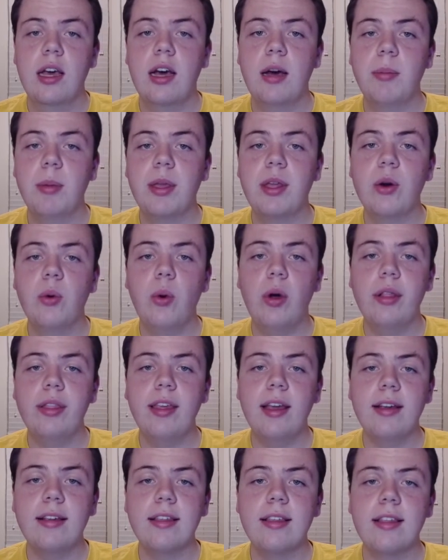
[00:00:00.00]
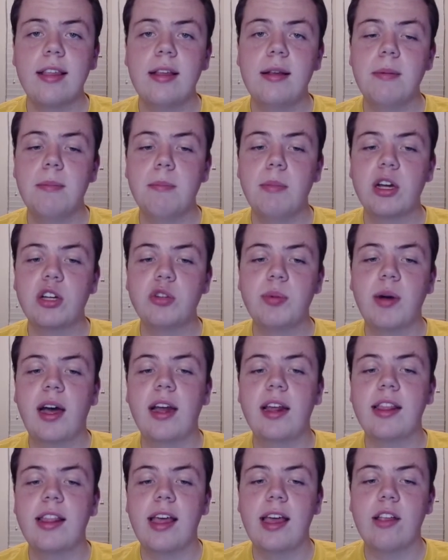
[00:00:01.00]
Um, and, you know, while Texas is much
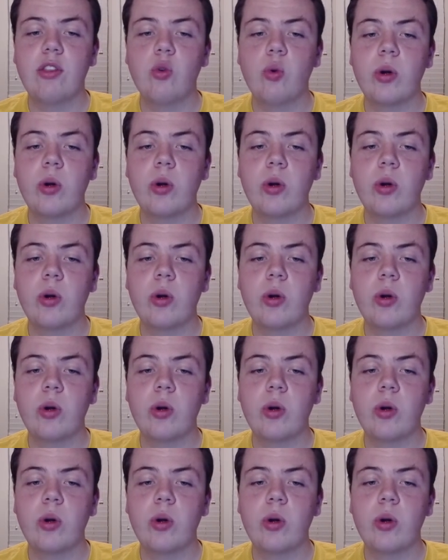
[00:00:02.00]
behind that,